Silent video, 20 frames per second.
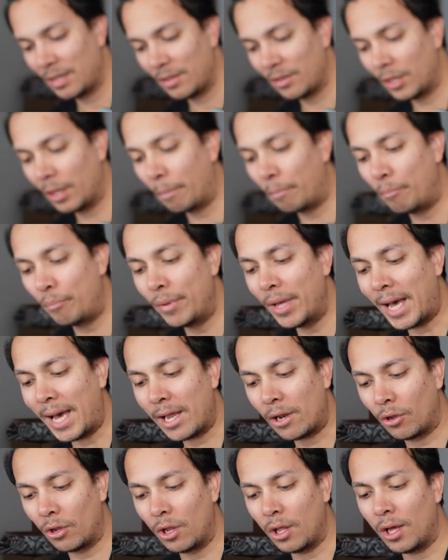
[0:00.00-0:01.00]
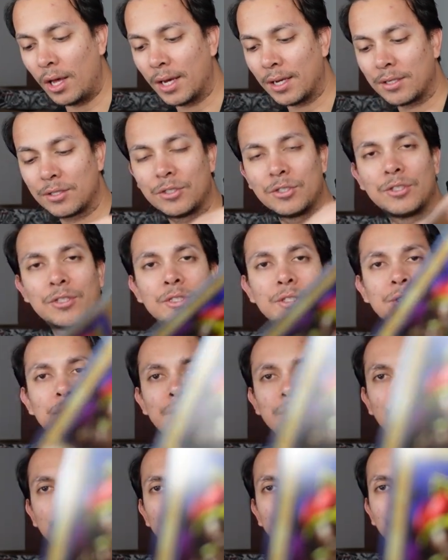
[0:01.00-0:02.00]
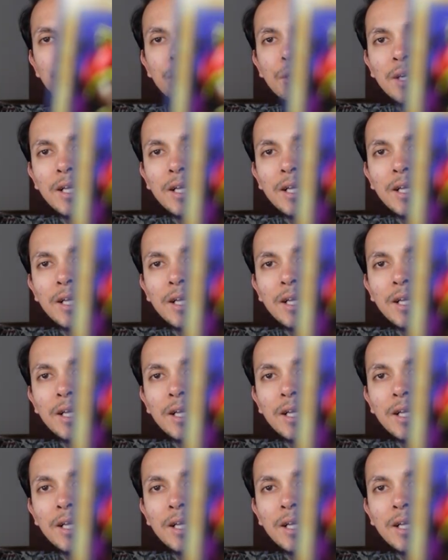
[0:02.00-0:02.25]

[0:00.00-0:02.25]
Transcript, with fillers: The Battle Ox Another